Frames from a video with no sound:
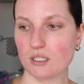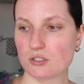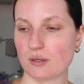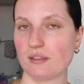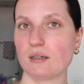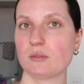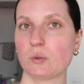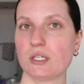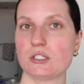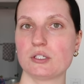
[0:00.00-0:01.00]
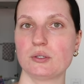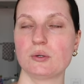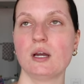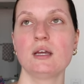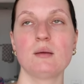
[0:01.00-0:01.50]
So I think I'm going
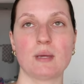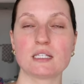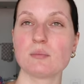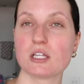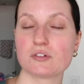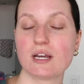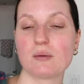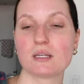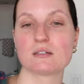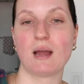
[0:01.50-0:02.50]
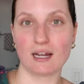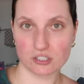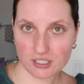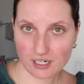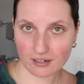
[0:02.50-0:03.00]
to make some lunch right now because I'm
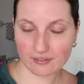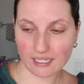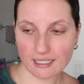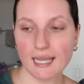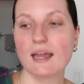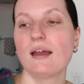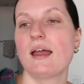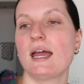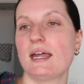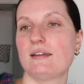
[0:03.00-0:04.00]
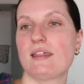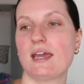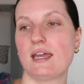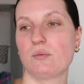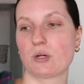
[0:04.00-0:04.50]
actually starving. And
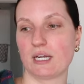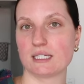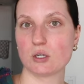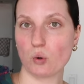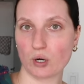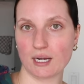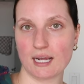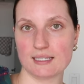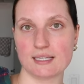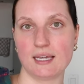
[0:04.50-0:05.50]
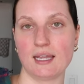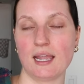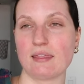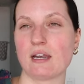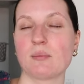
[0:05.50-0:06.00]
then we're gonna get to
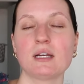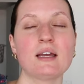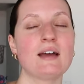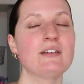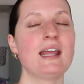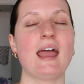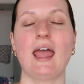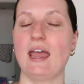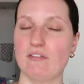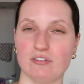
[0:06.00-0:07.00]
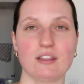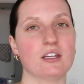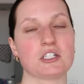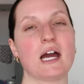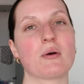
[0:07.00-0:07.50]
organizing and then I'm gonna have an
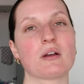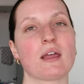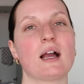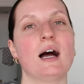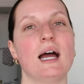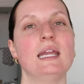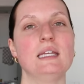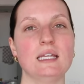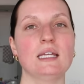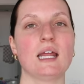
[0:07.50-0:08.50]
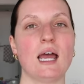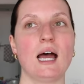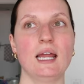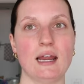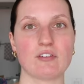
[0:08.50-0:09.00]
everything shower. Like I need
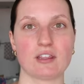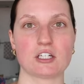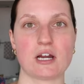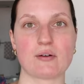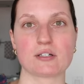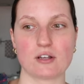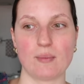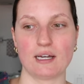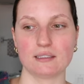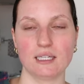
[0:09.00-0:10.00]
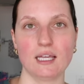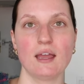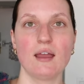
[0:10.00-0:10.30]
an everything shower so badly.